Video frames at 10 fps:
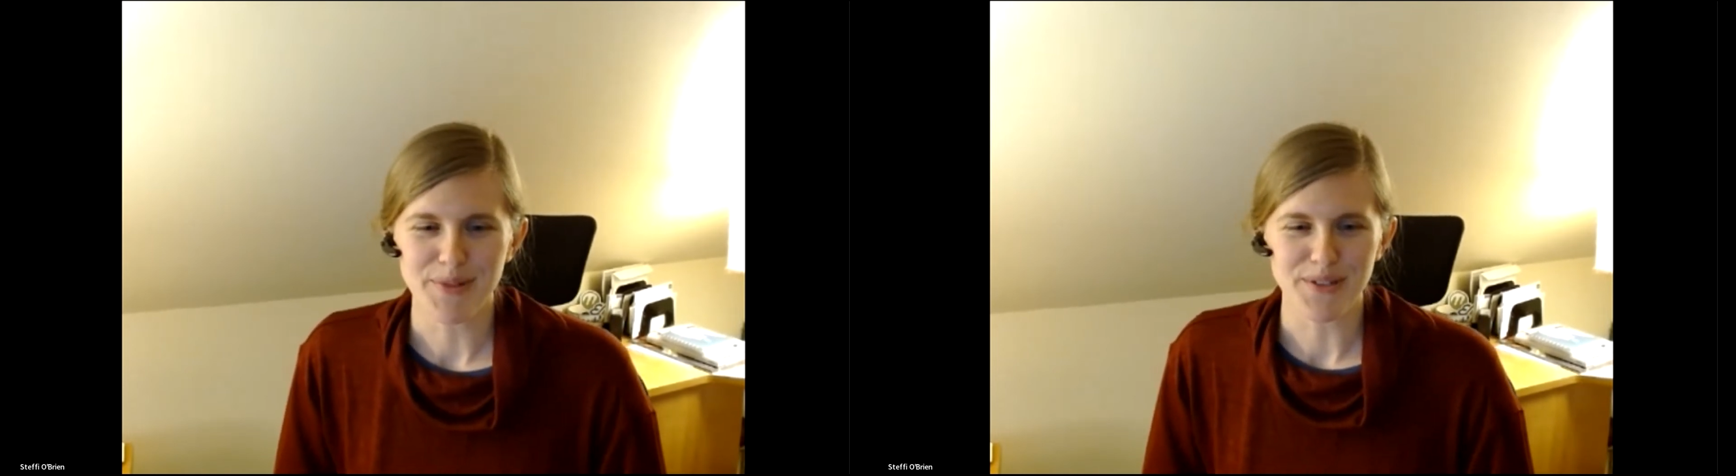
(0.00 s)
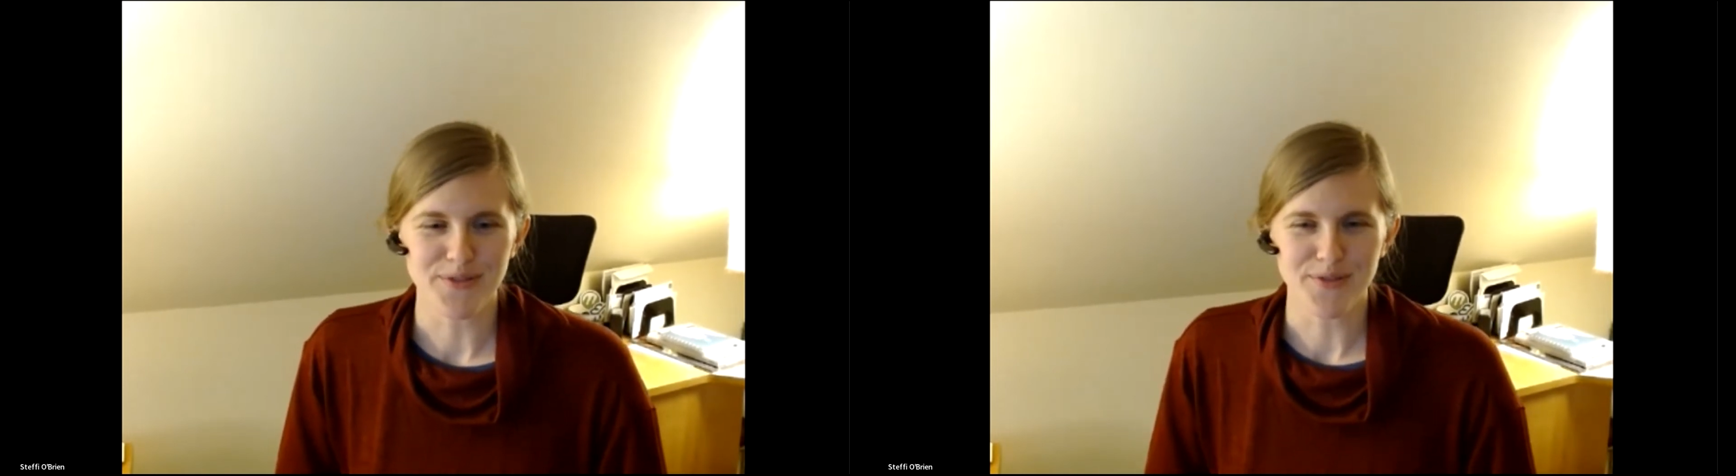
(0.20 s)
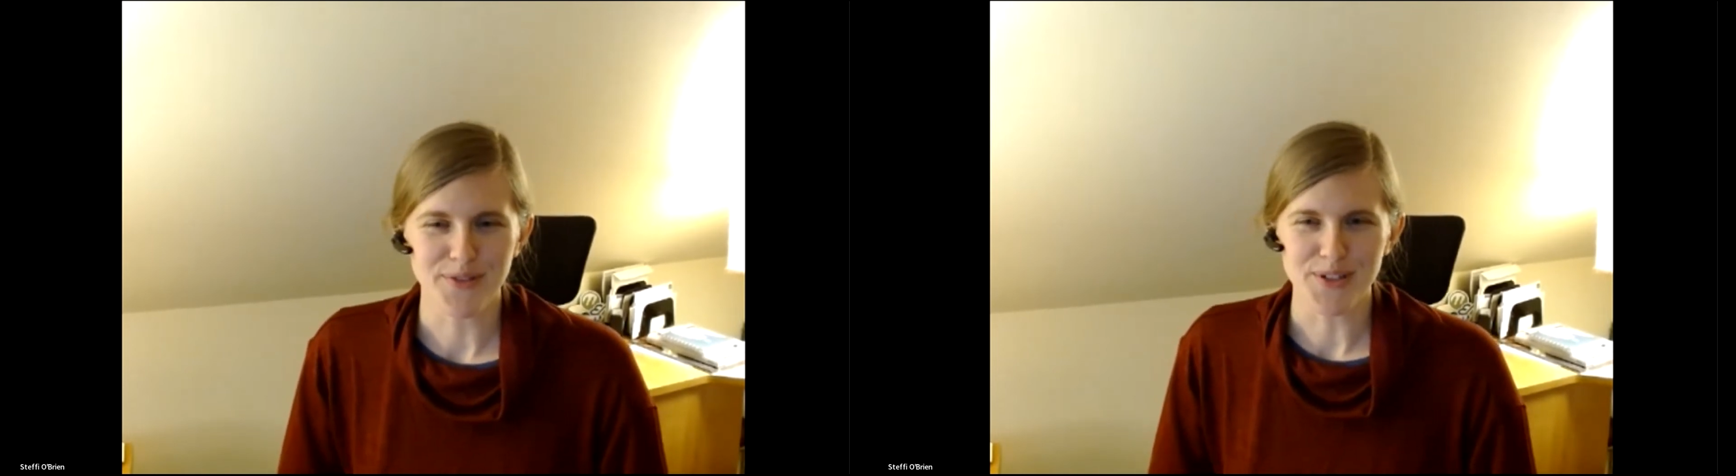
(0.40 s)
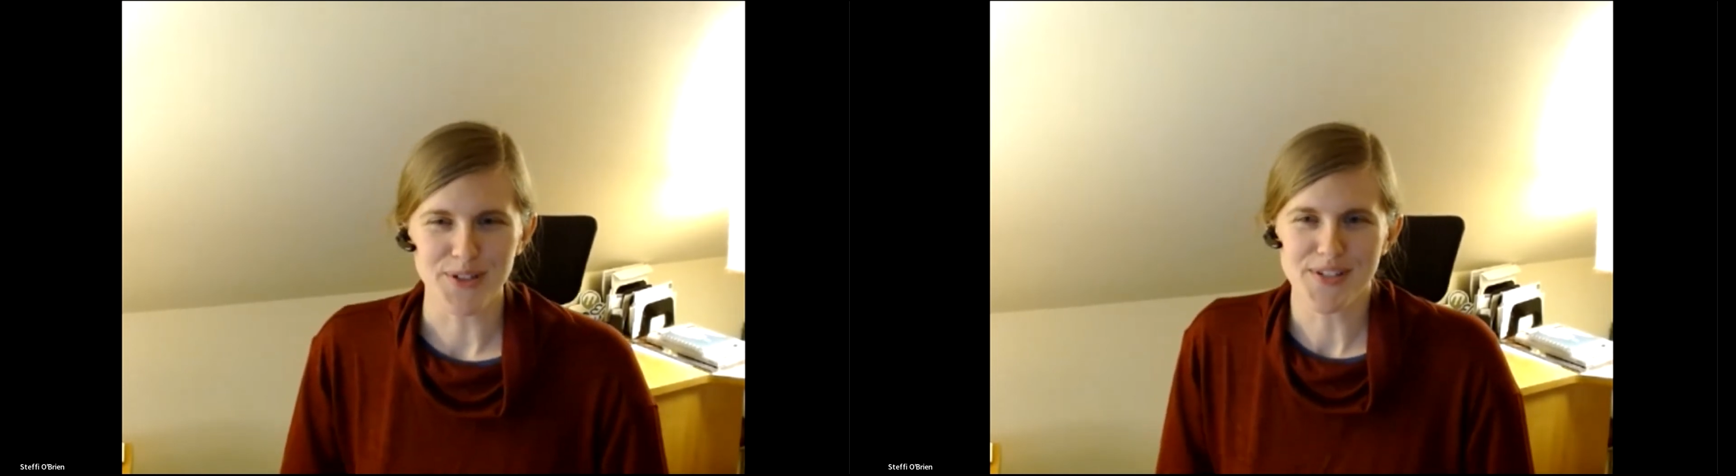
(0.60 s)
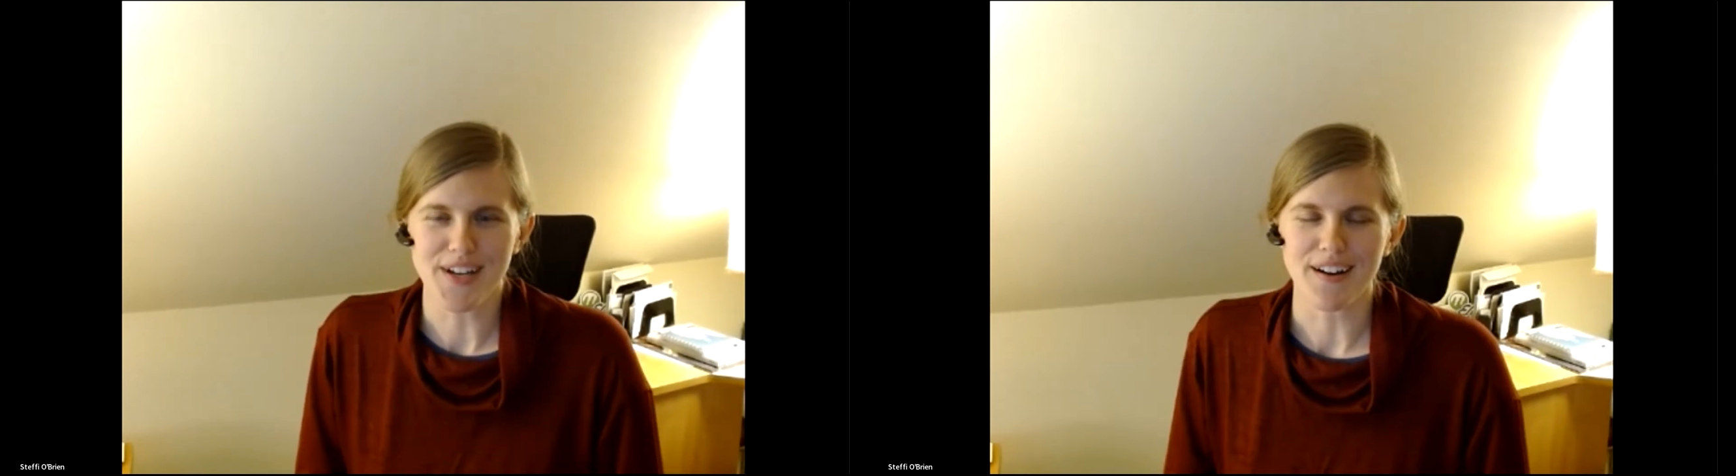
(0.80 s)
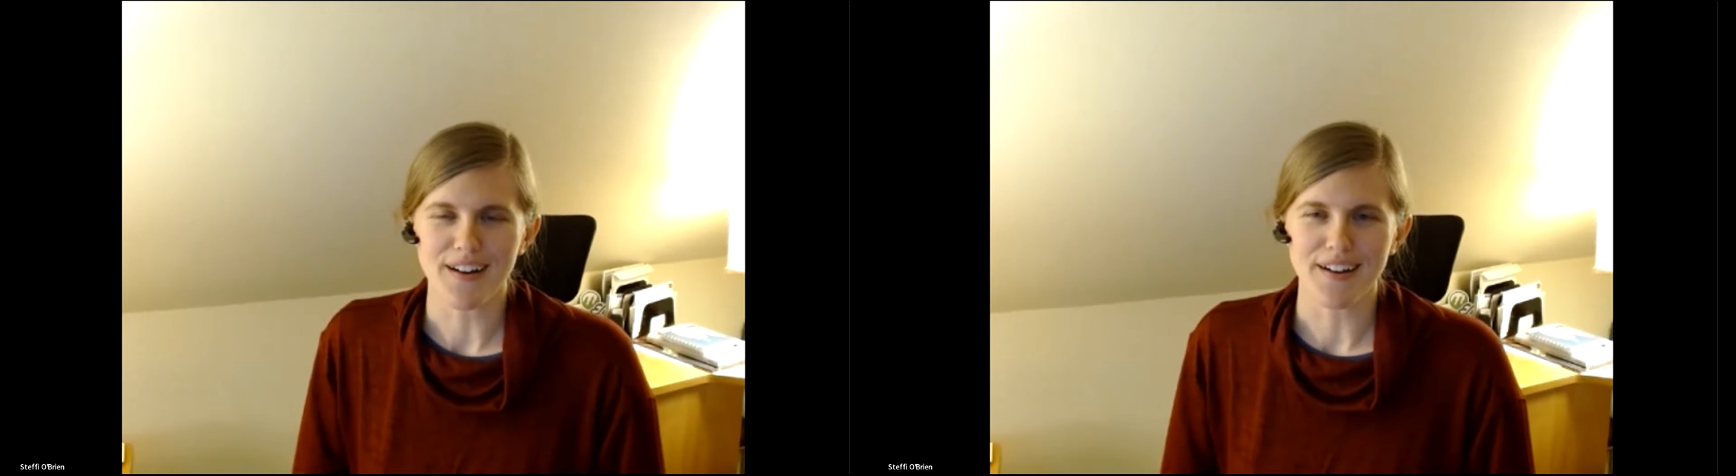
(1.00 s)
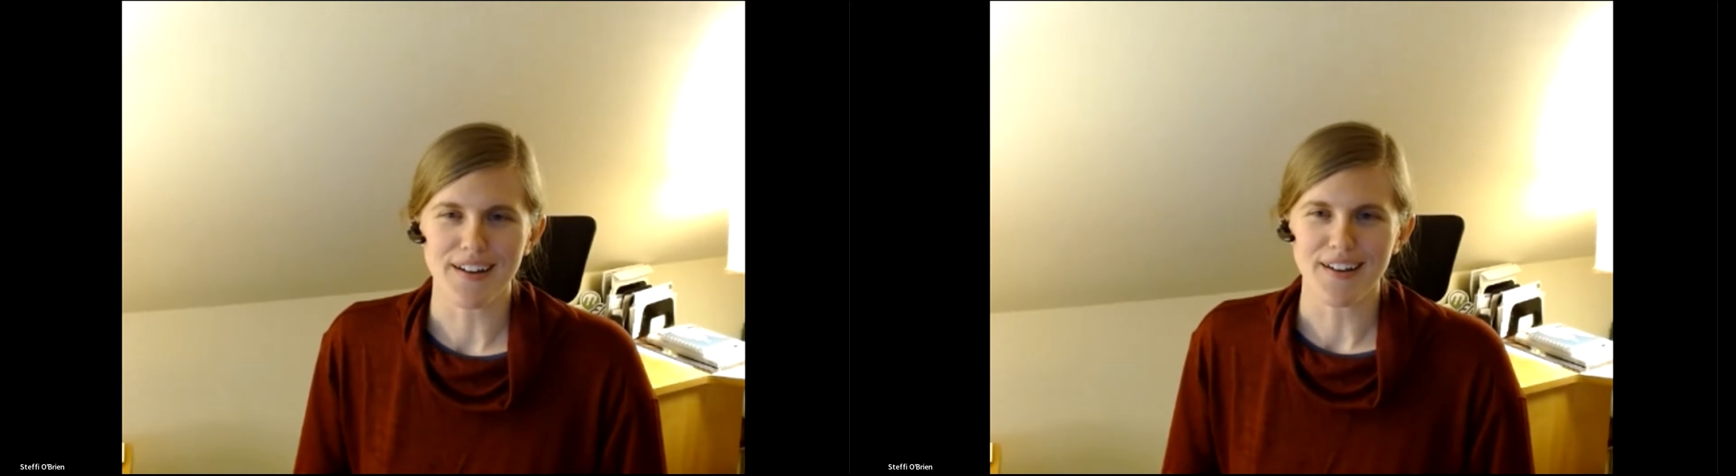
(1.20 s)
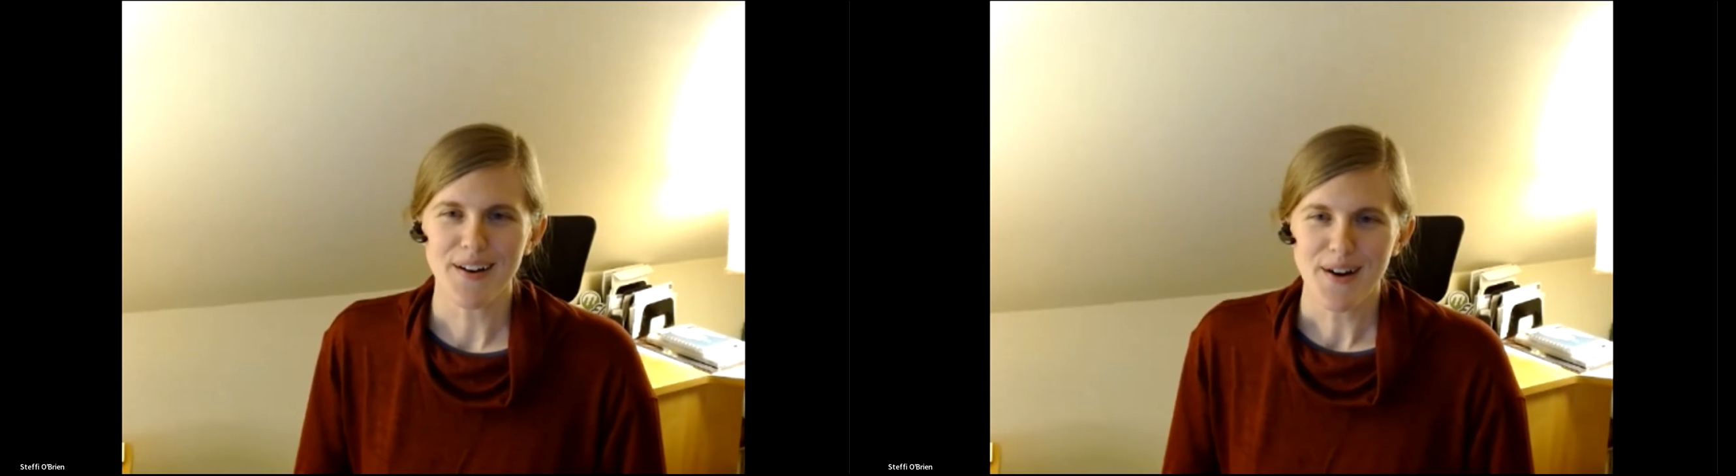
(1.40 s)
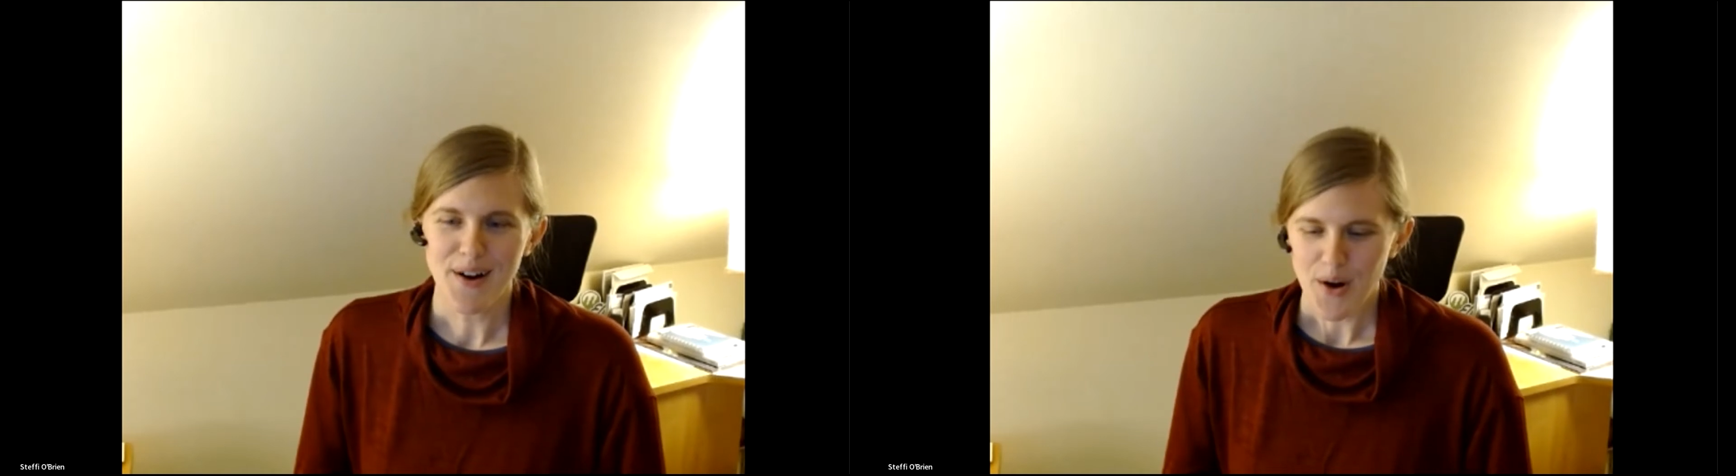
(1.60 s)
but first I